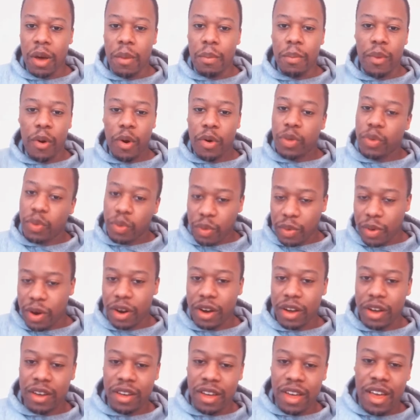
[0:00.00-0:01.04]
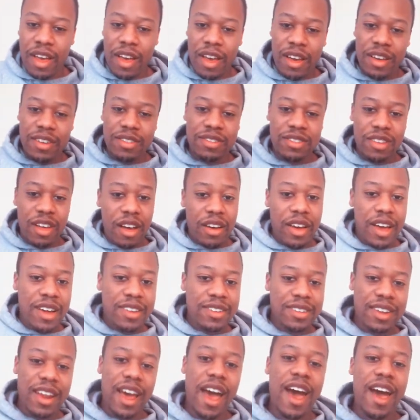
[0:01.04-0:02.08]
Both will work as long as
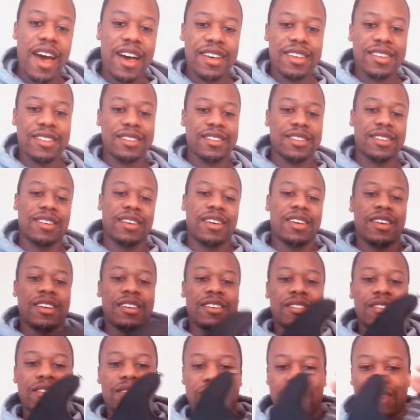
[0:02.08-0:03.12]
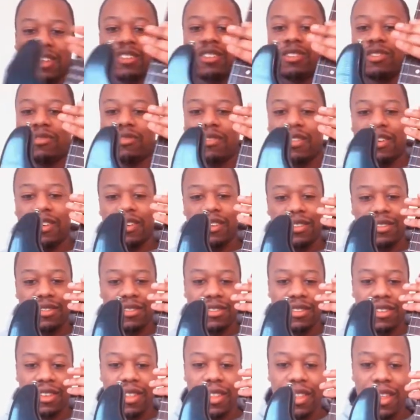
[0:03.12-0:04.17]
it has six
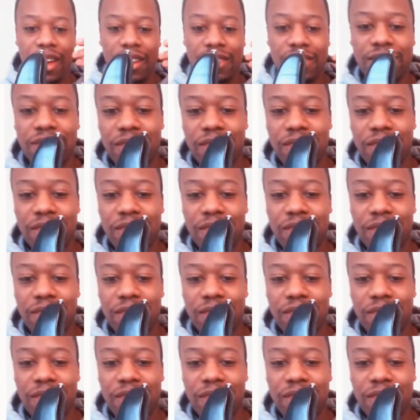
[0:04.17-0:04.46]
strings. And that's